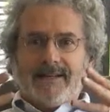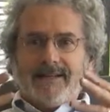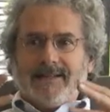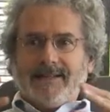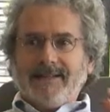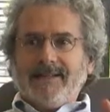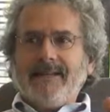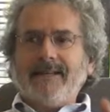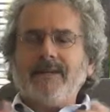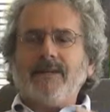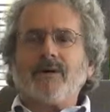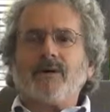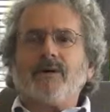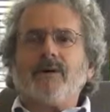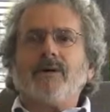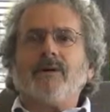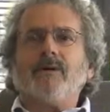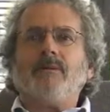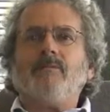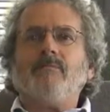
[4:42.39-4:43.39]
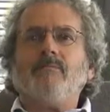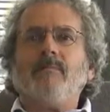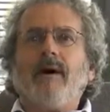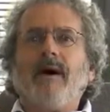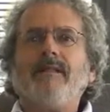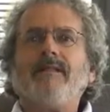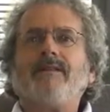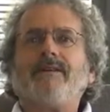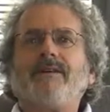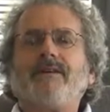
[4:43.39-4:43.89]
literal
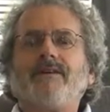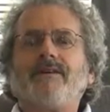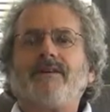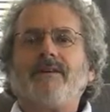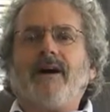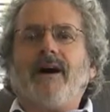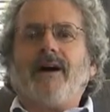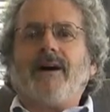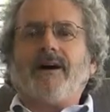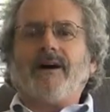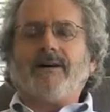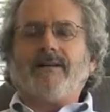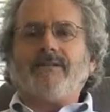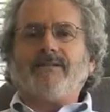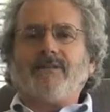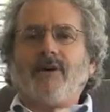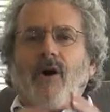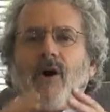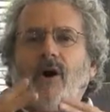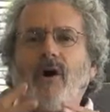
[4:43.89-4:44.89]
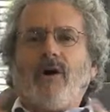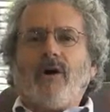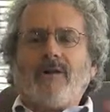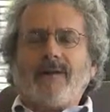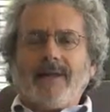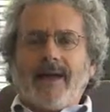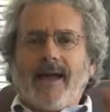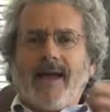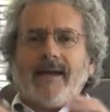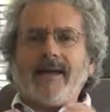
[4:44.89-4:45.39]
mother of
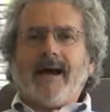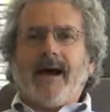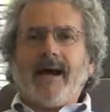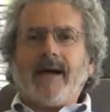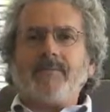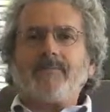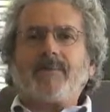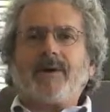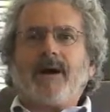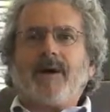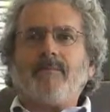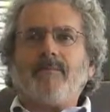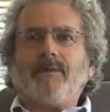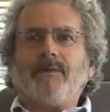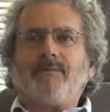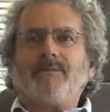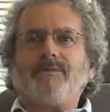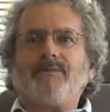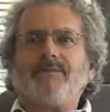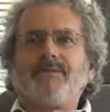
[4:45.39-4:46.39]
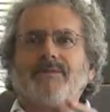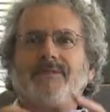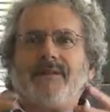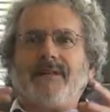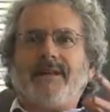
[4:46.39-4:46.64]
all AI problems.